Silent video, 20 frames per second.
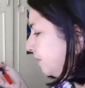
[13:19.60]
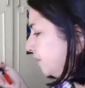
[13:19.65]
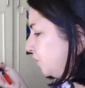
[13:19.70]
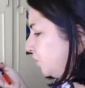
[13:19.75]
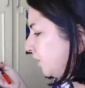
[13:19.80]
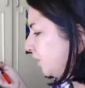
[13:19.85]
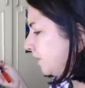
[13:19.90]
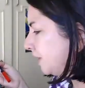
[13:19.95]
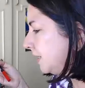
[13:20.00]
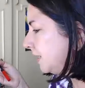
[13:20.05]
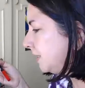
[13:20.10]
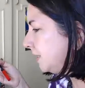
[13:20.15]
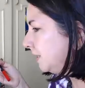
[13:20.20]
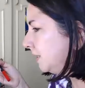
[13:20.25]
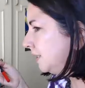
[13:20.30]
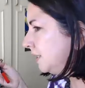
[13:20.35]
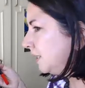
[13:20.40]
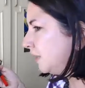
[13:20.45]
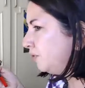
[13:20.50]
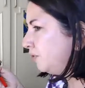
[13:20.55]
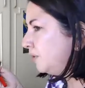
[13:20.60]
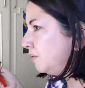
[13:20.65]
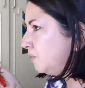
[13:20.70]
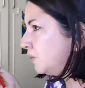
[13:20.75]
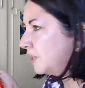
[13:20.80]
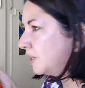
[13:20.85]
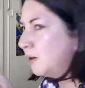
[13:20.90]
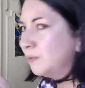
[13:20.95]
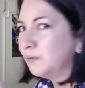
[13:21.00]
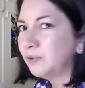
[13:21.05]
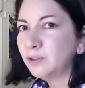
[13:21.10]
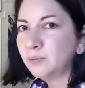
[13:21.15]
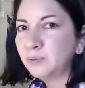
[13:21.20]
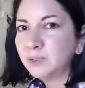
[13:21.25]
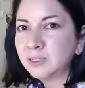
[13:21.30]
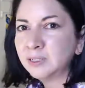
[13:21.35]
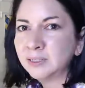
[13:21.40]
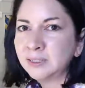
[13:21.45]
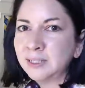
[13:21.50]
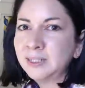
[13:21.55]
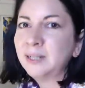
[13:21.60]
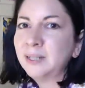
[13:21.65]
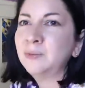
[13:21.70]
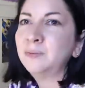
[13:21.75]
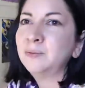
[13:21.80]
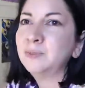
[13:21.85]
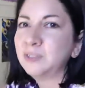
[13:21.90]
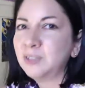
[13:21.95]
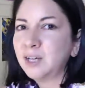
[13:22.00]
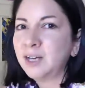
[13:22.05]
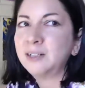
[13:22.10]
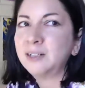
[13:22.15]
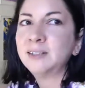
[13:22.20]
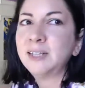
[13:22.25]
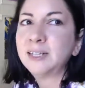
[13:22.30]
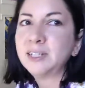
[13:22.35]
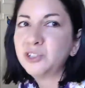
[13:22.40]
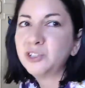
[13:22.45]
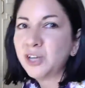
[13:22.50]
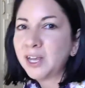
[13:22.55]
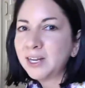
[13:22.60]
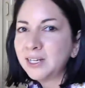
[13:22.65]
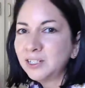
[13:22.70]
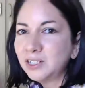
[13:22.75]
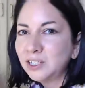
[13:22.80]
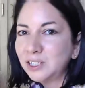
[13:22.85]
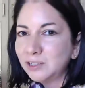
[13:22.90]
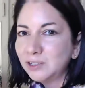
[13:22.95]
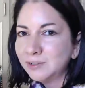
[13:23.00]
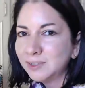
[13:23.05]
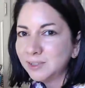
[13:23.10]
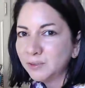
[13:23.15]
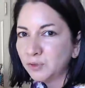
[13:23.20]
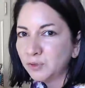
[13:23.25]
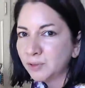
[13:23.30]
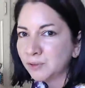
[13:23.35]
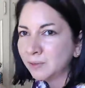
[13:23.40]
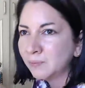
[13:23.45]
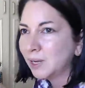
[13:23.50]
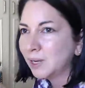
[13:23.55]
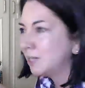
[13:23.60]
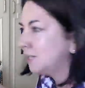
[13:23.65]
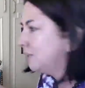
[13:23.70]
drawing, I feel more comfortable, and then I'm kind of like chatting to you as if you're in my